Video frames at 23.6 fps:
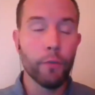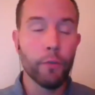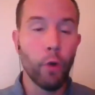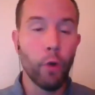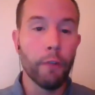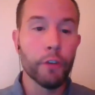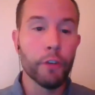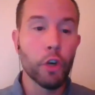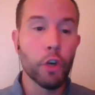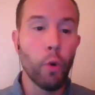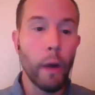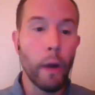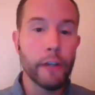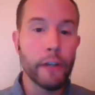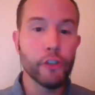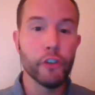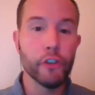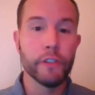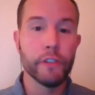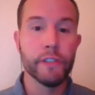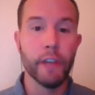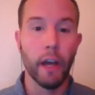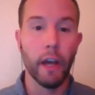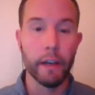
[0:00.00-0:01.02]
through all the
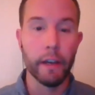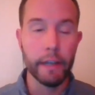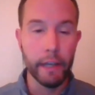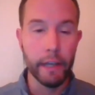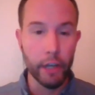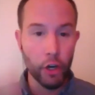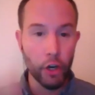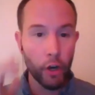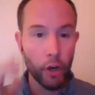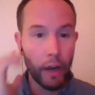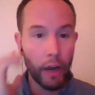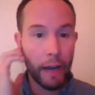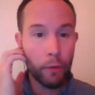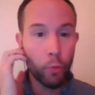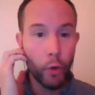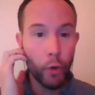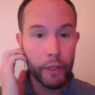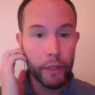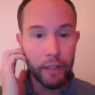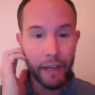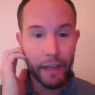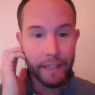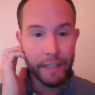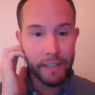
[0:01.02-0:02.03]
questions on here. I
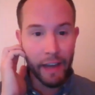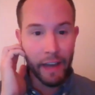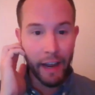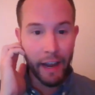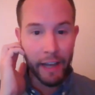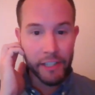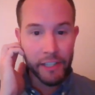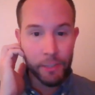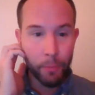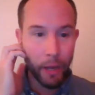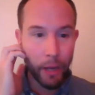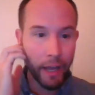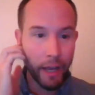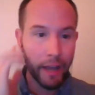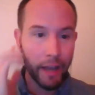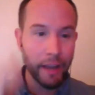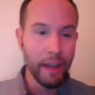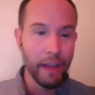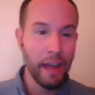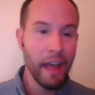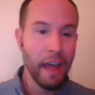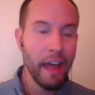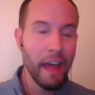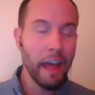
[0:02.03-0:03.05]
would like to ask
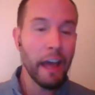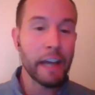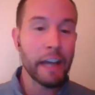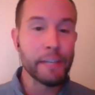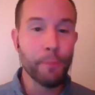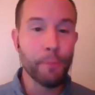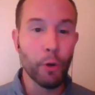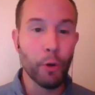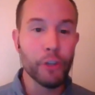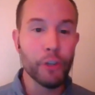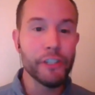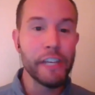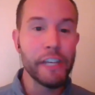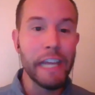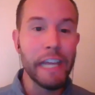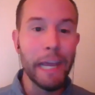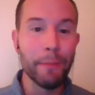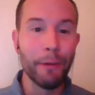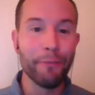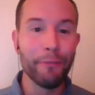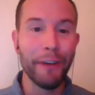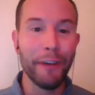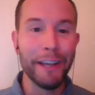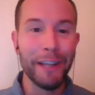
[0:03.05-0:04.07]
my expert
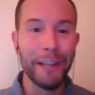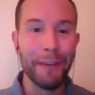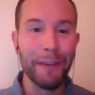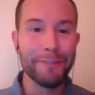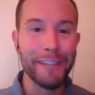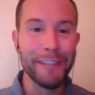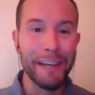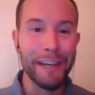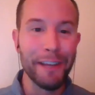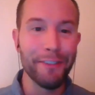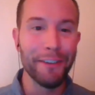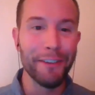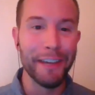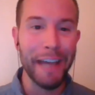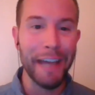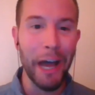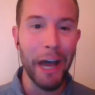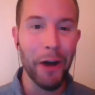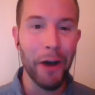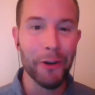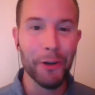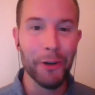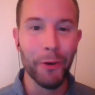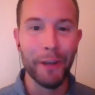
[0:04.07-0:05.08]
team if I left anything
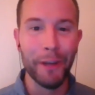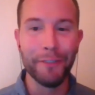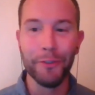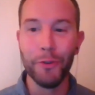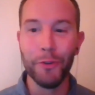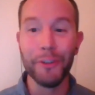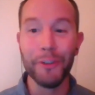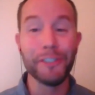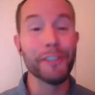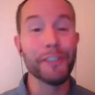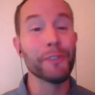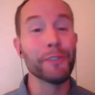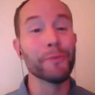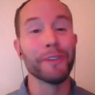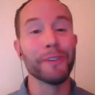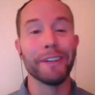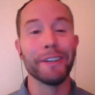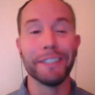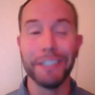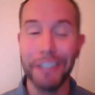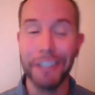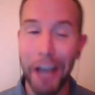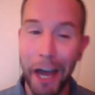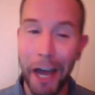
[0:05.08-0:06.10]
out going through this. This was a
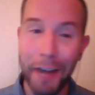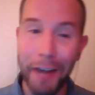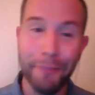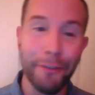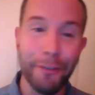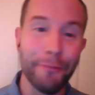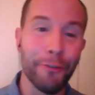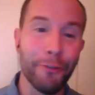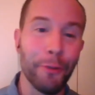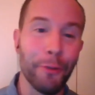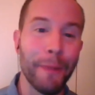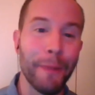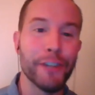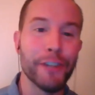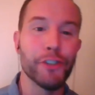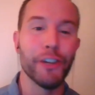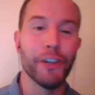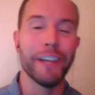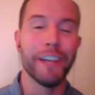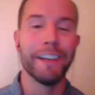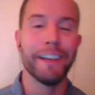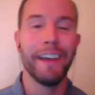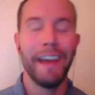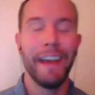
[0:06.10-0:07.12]
lot of
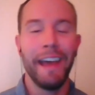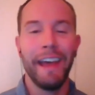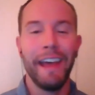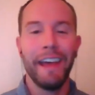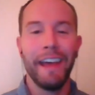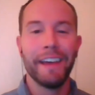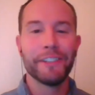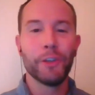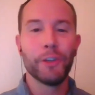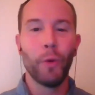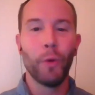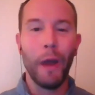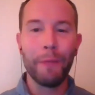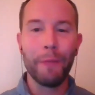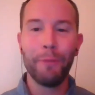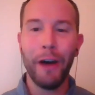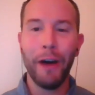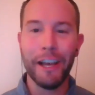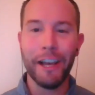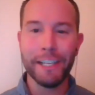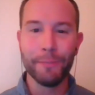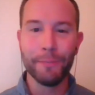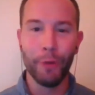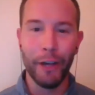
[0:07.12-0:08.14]
information. It's quite
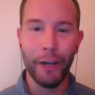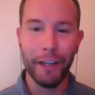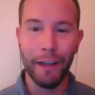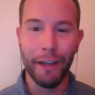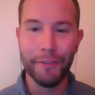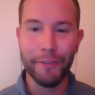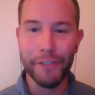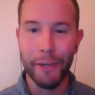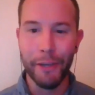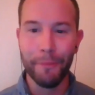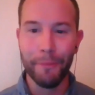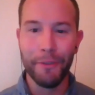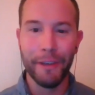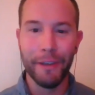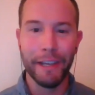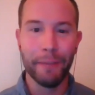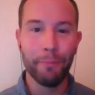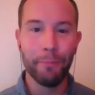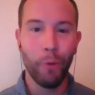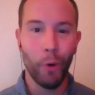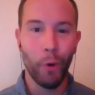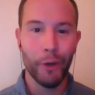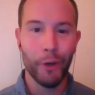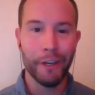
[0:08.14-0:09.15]
possible I left something
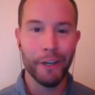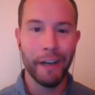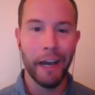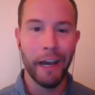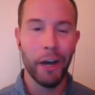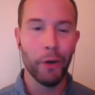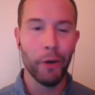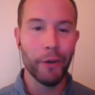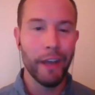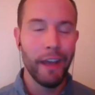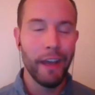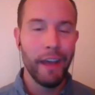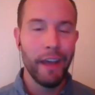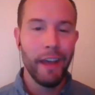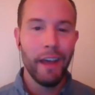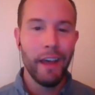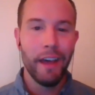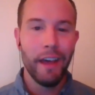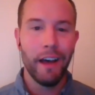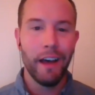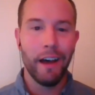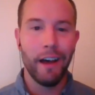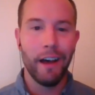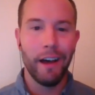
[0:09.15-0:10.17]
important out.
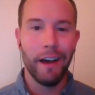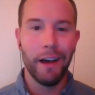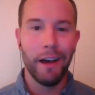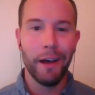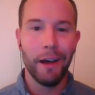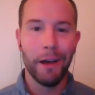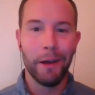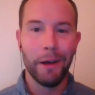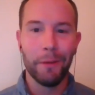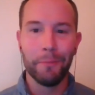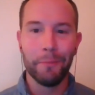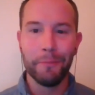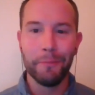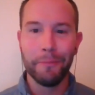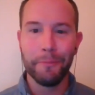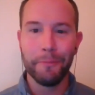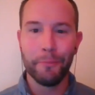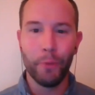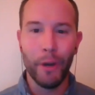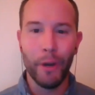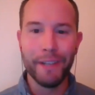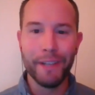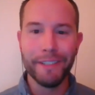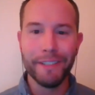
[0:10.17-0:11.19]
Um,
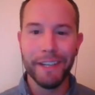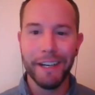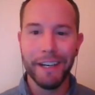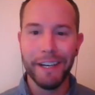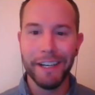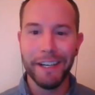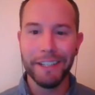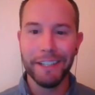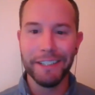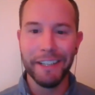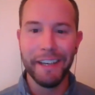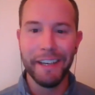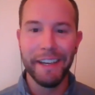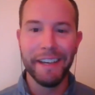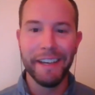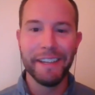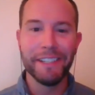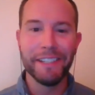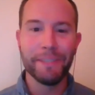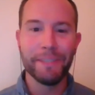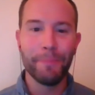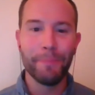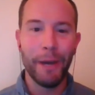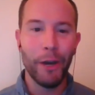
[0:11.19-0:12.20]
Brenda,
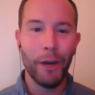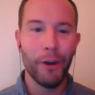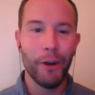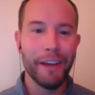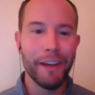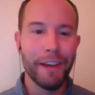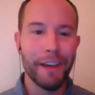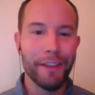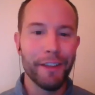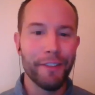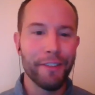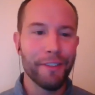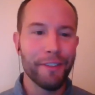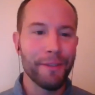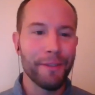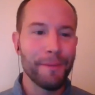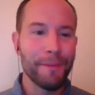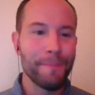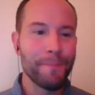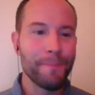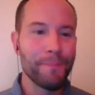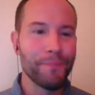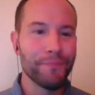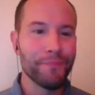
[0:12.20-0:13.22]
Liz, Meredith,
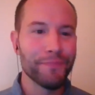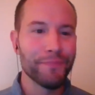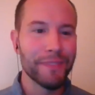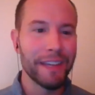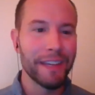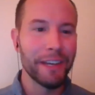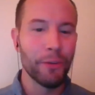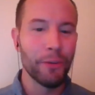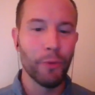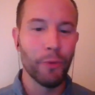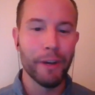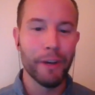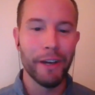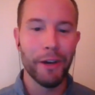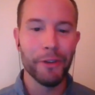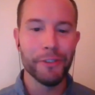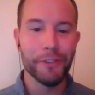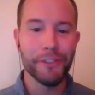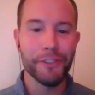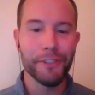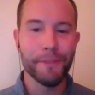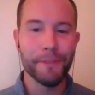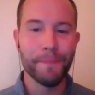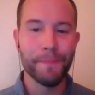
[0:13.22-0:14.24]
anyone
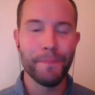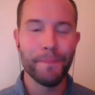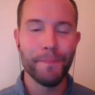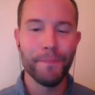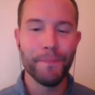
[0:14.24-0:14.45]
else?